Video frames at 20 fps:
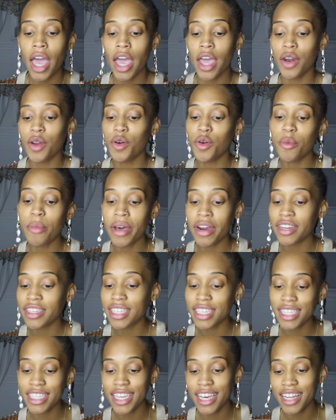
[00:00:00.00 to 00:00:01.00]
And who better
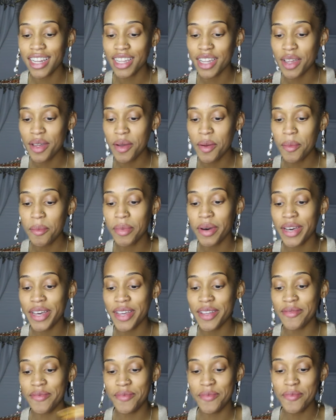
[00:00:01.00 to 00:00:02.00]
to tell it
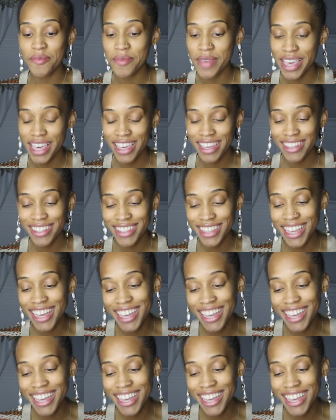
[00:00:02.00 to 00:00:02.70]
but me?